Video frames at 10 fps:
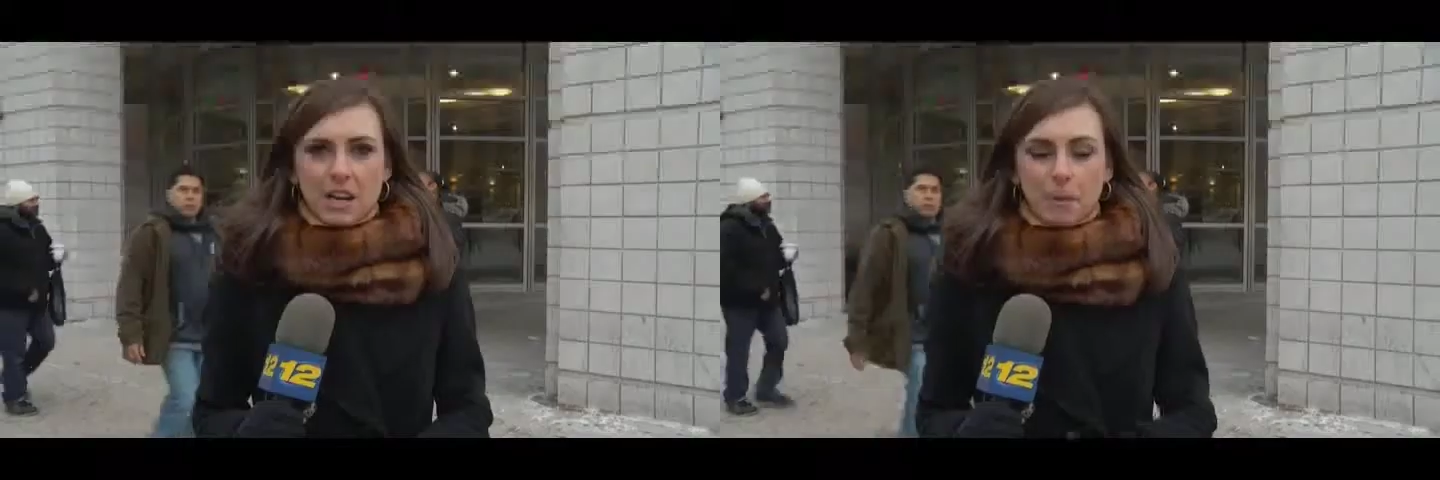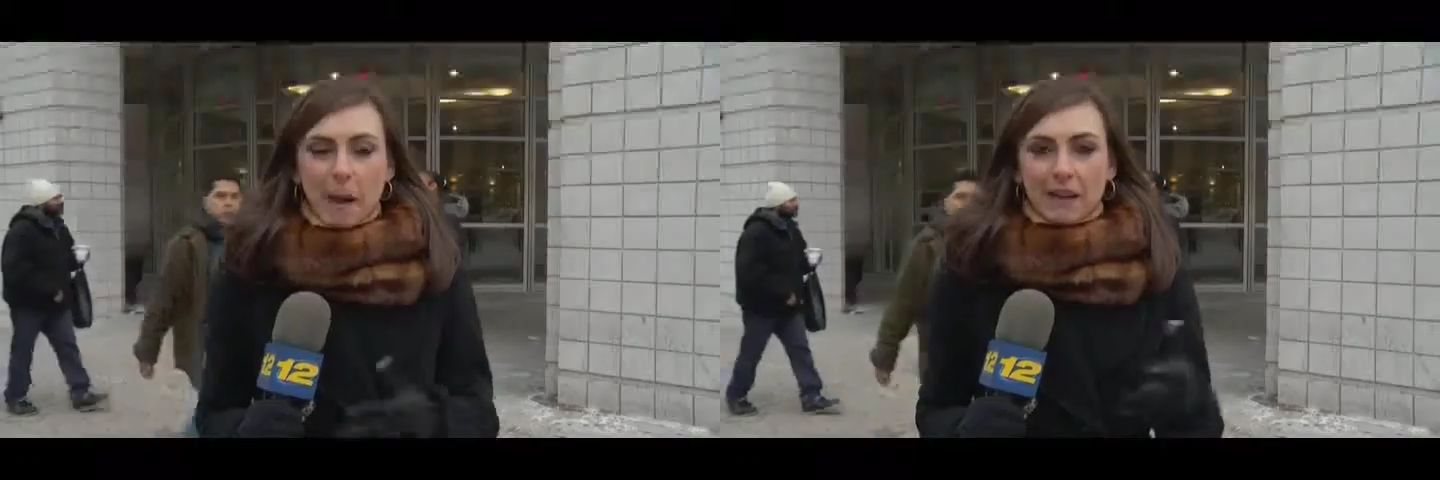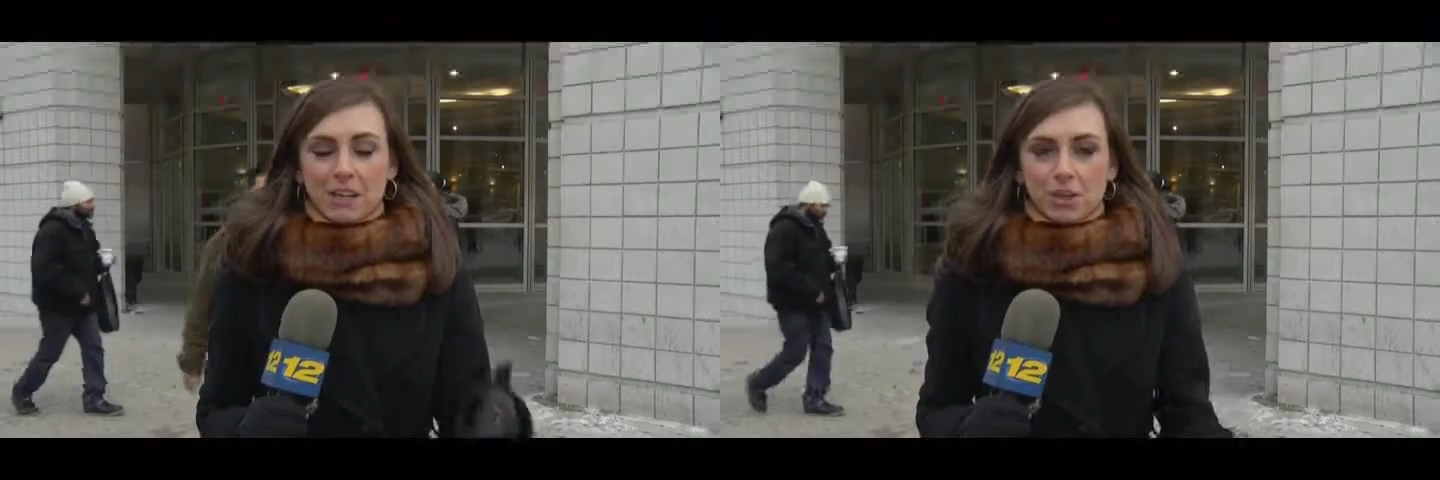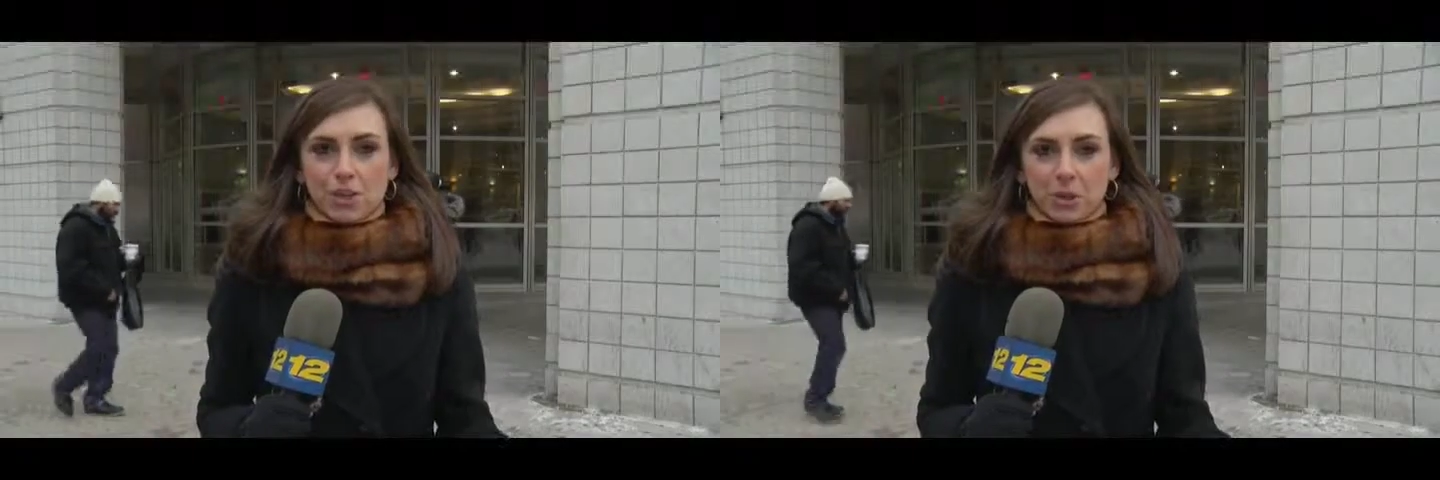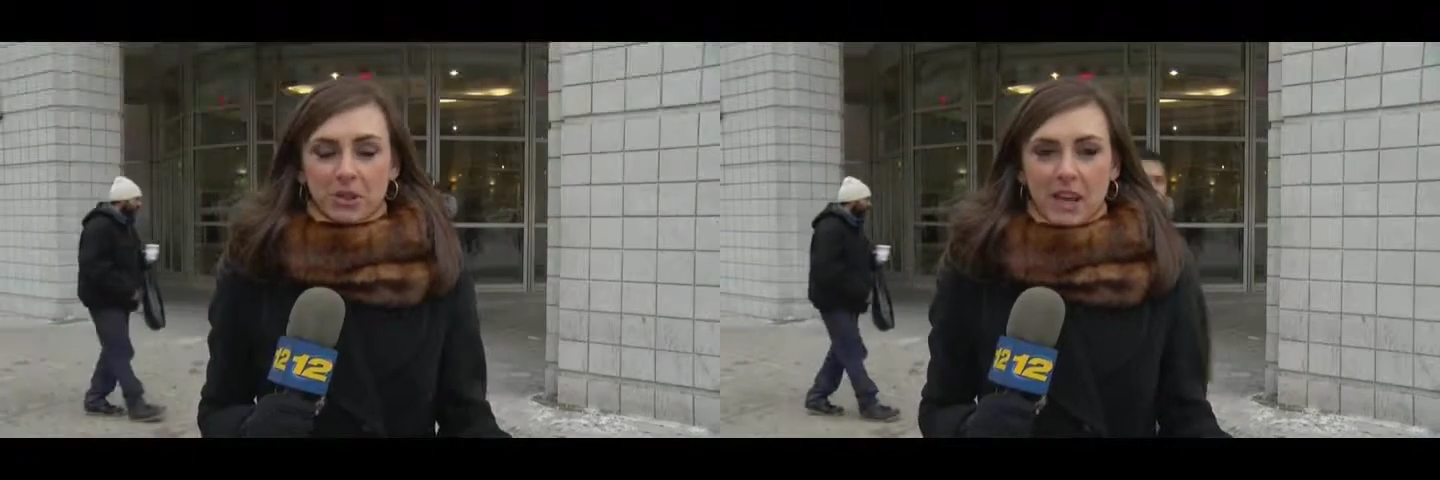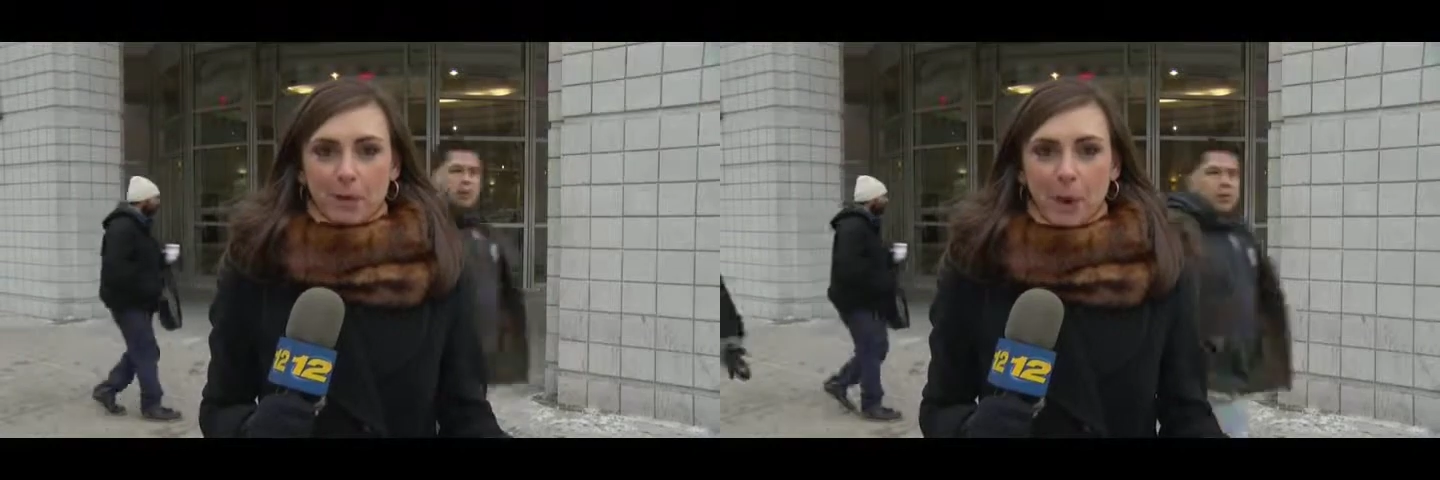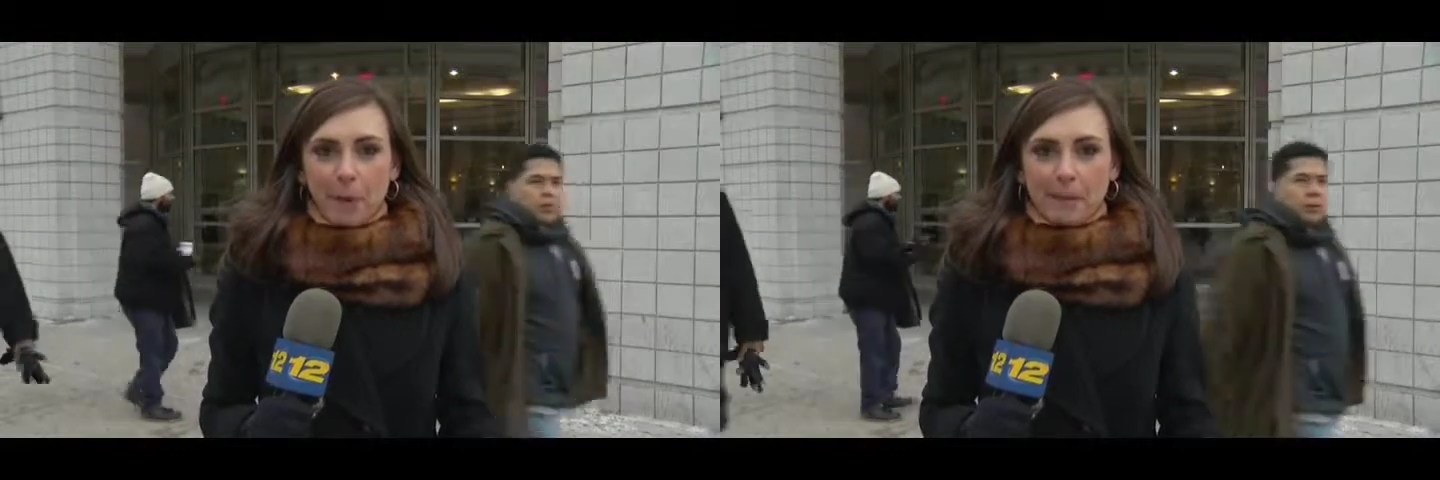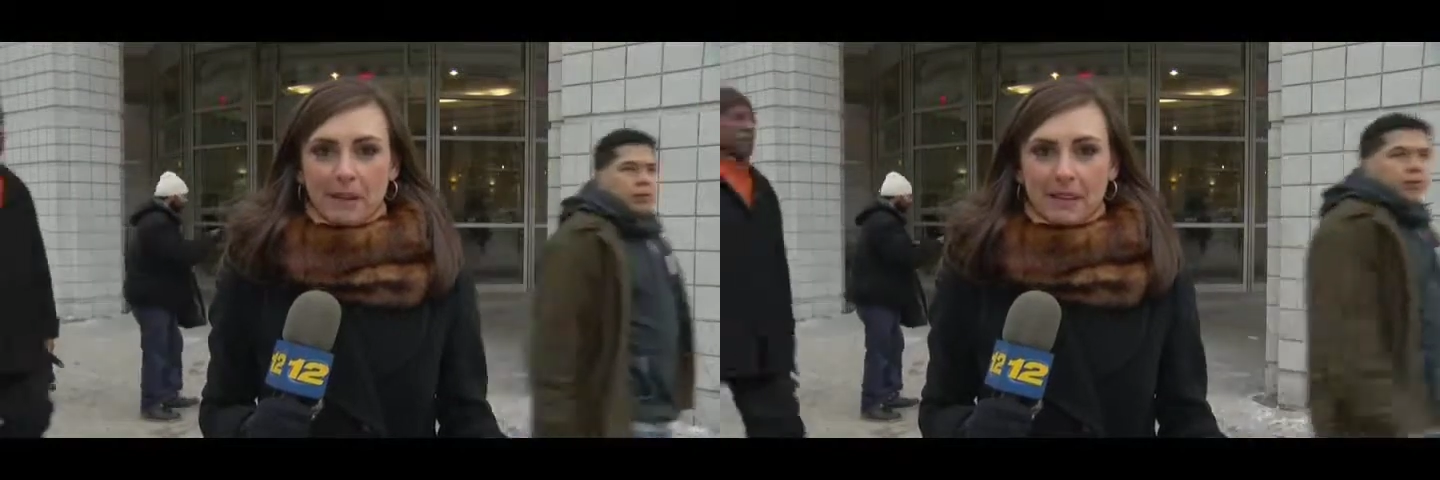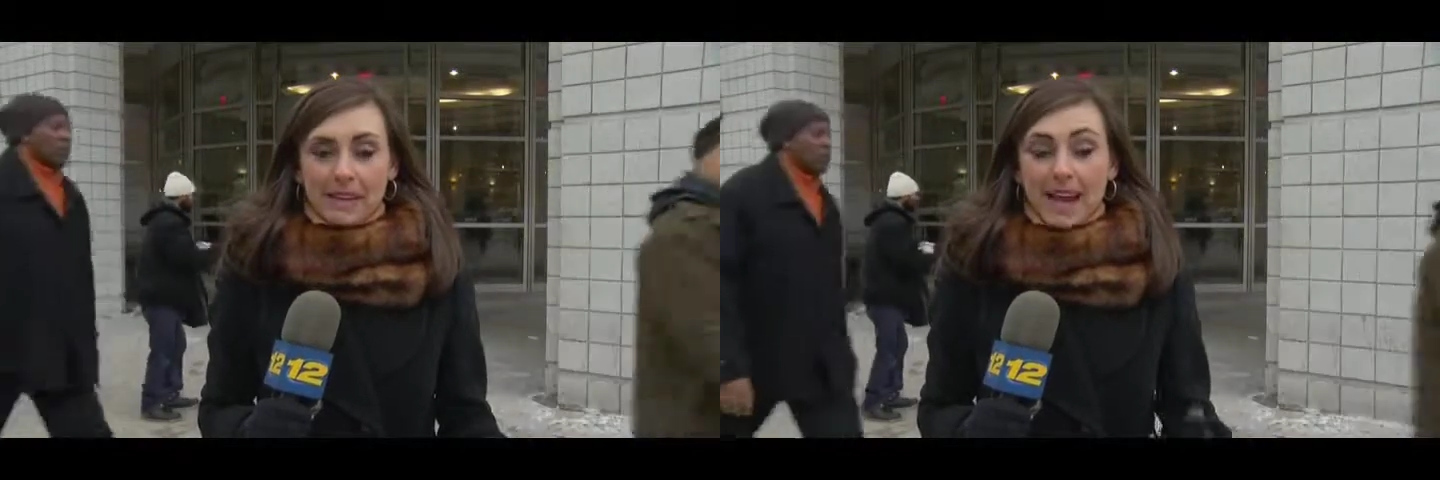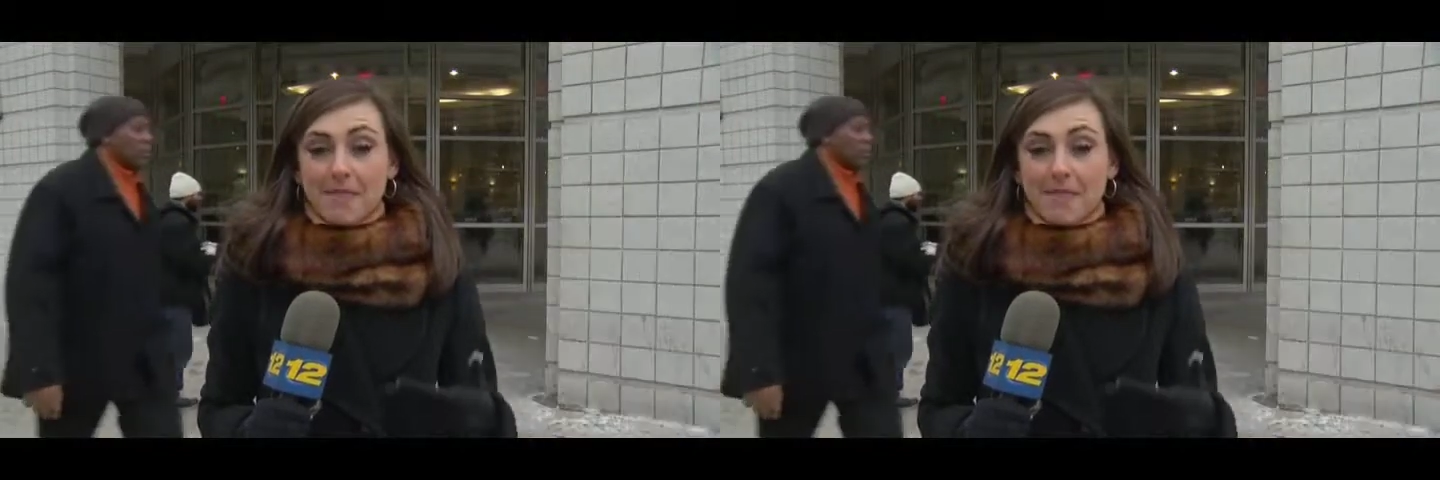Now, back in June, the NYPD